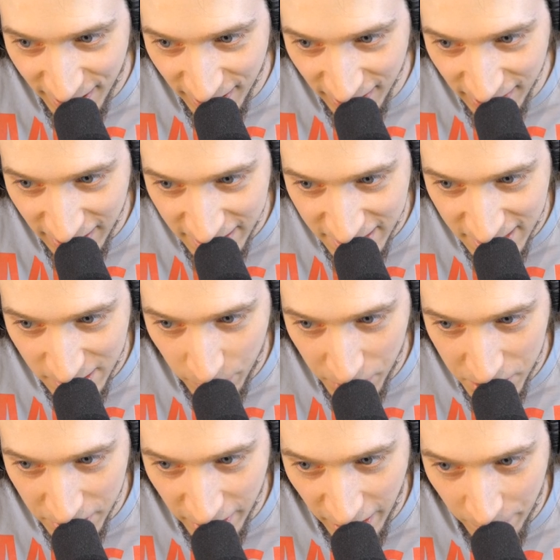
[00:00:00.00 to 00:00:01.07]
Let's switch
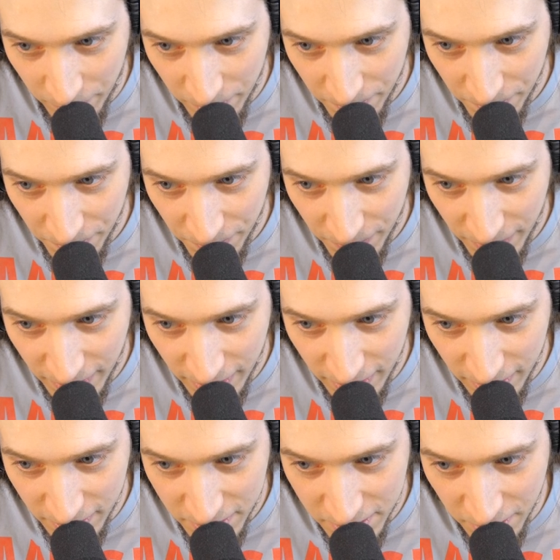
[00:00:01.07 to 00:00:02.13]
it up.
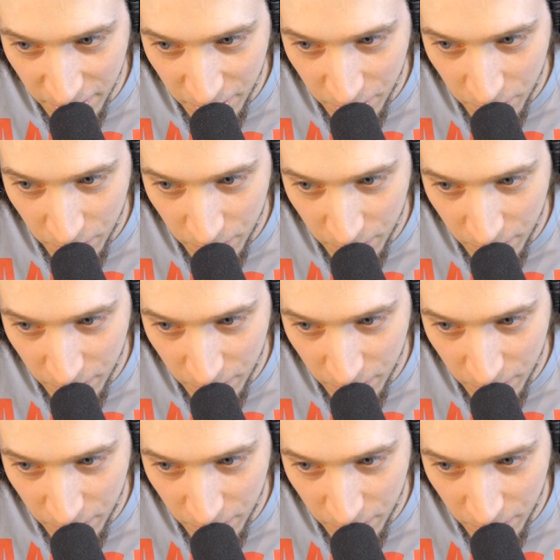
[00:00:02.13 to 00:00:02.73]
So...